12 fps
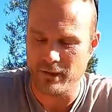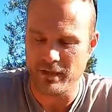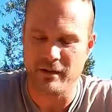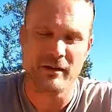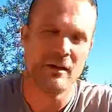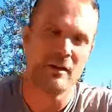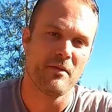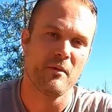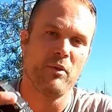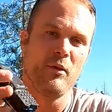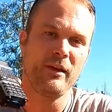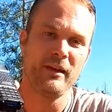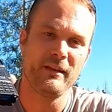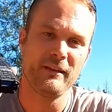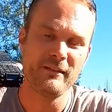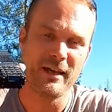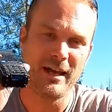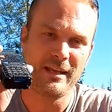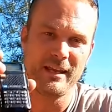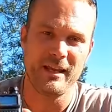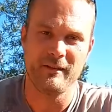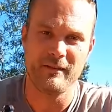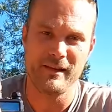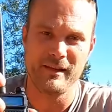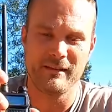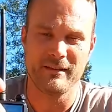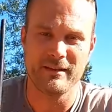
But the point is, I carry